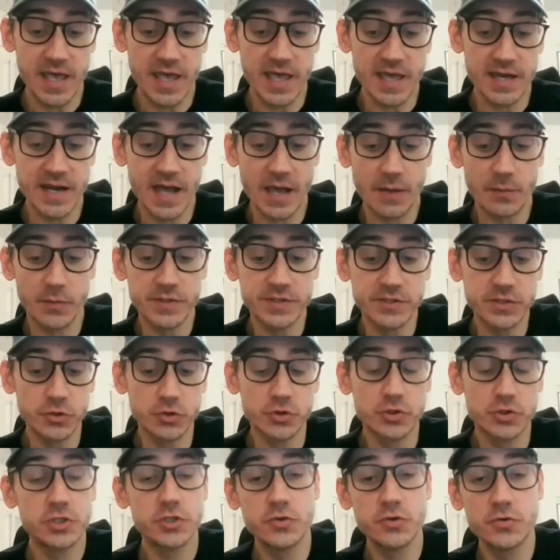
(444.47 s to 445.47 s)
And I would
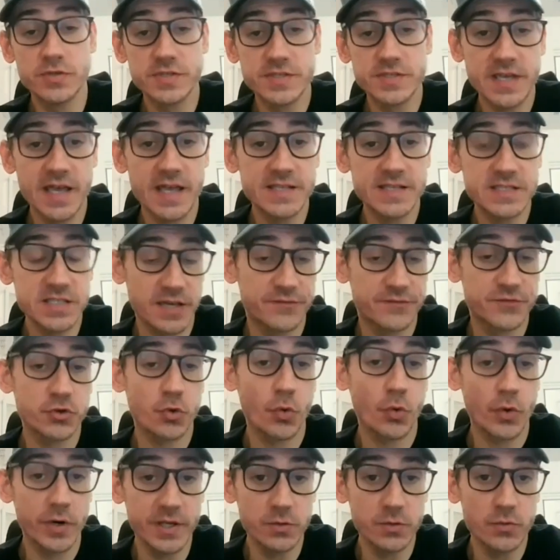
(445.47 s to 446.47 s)
do two sets of
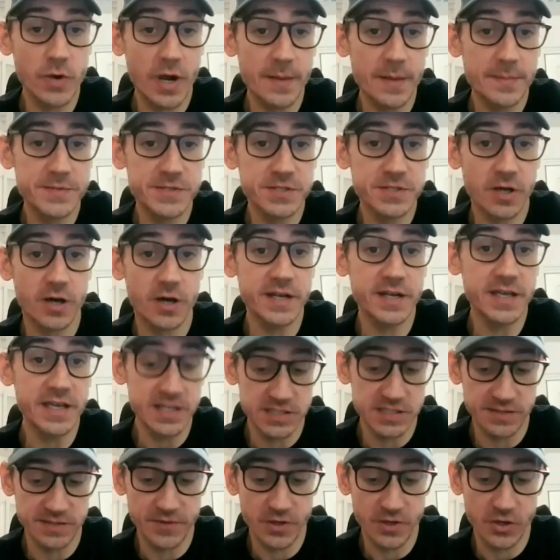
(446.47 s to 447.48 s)
20 reps on
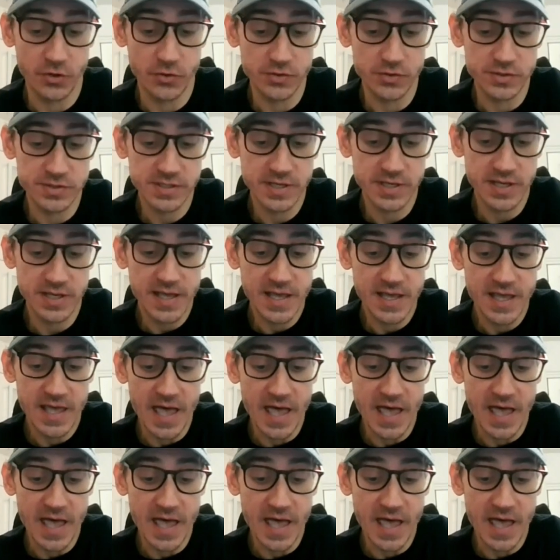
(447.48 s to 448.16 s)
each of those.